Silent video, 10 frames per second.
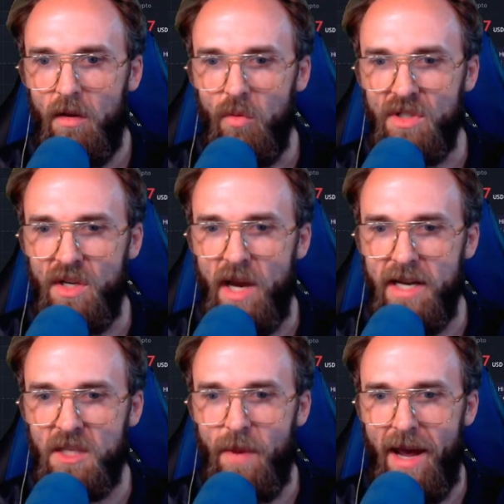was a
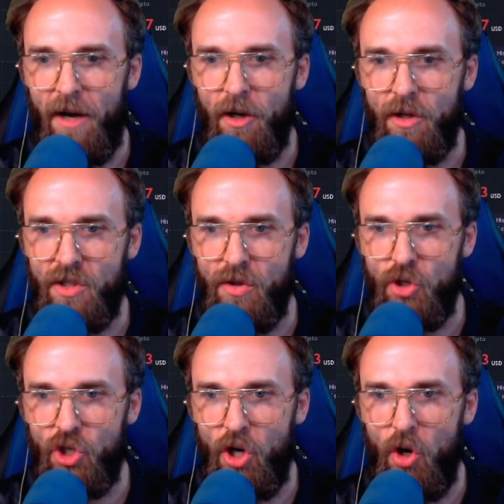nice pattern to
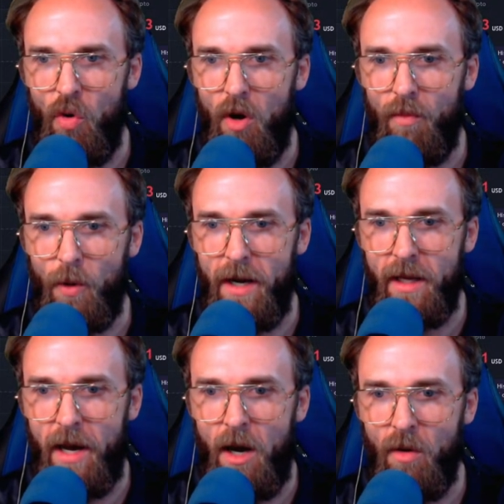show a
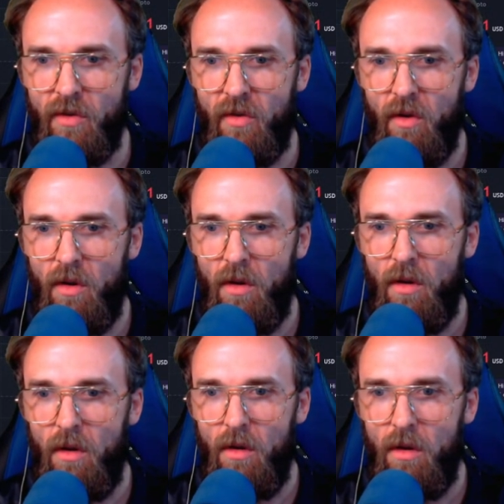breakout
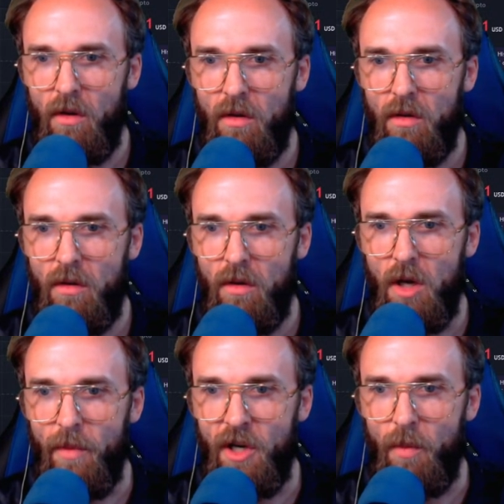
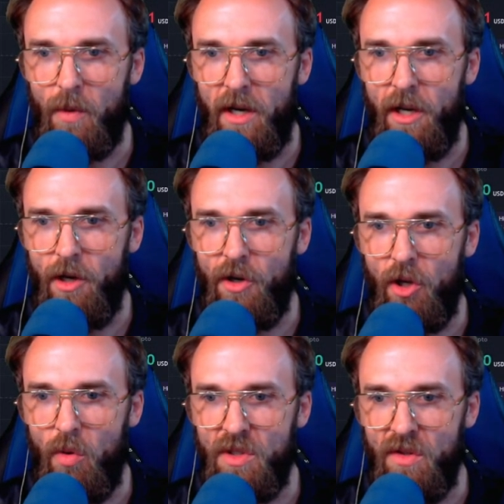coming up right here to
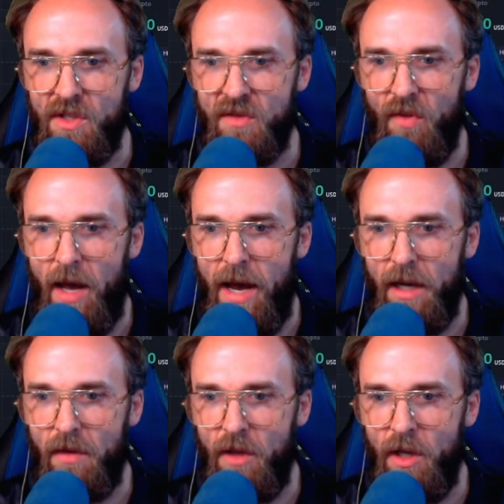go into this
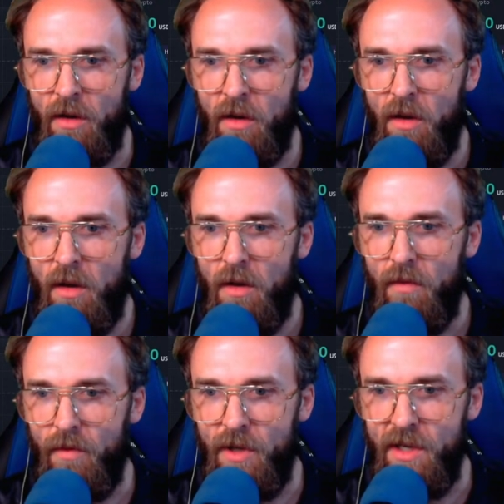flag. And then
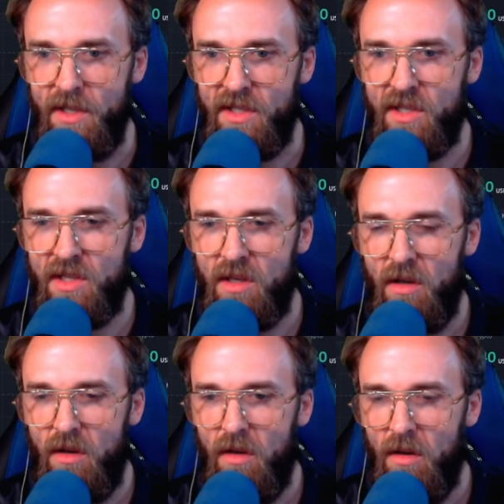this,
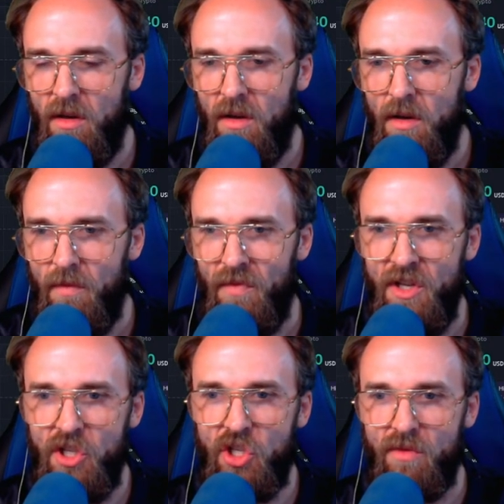
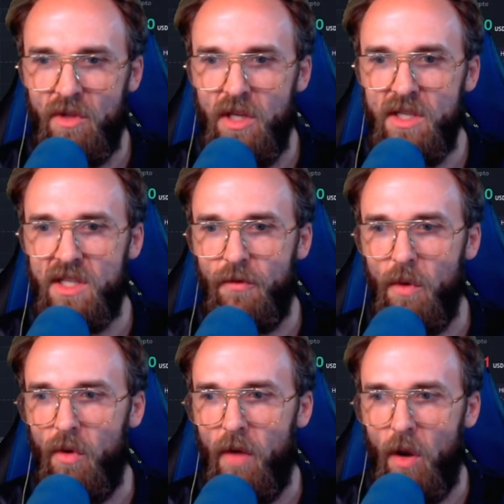this, this, if,
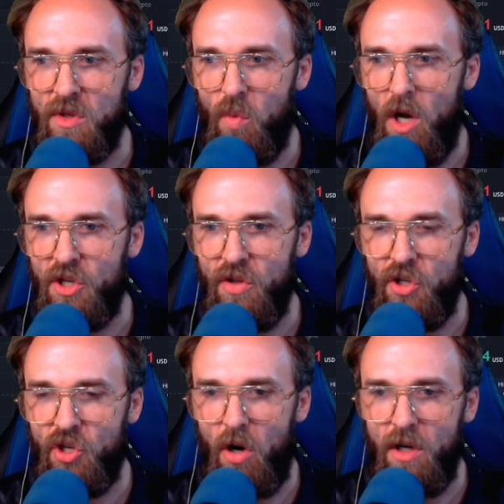you, if I was watching the
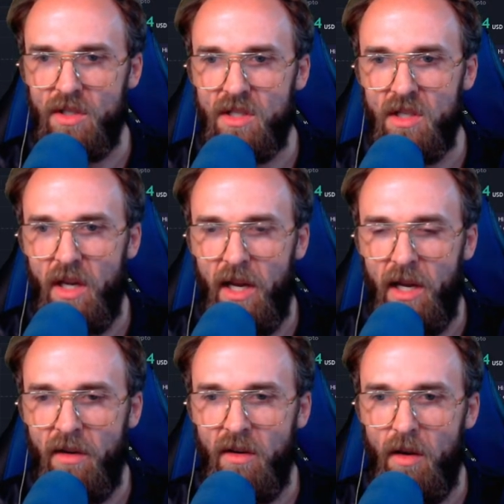charts,
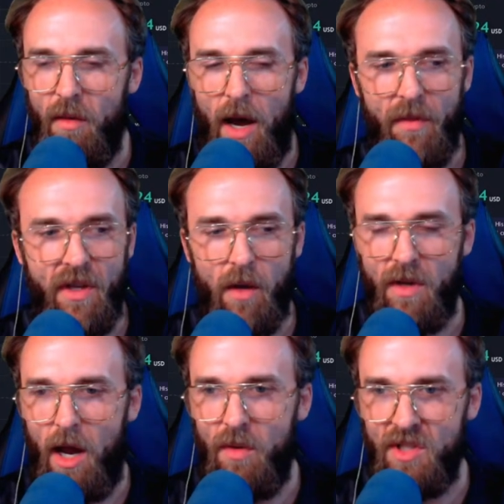and I think I,
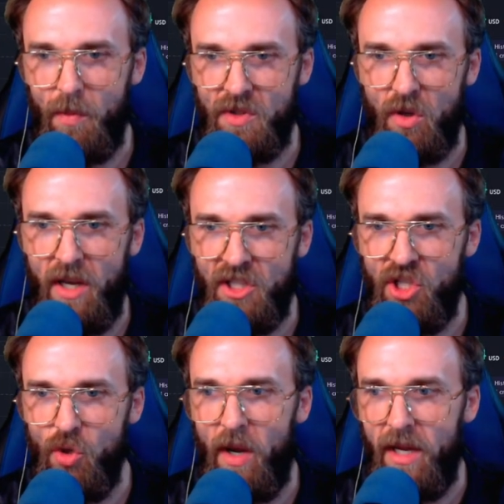I was up until like
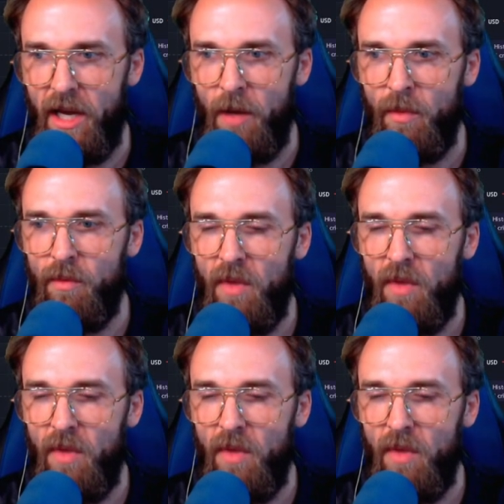two A M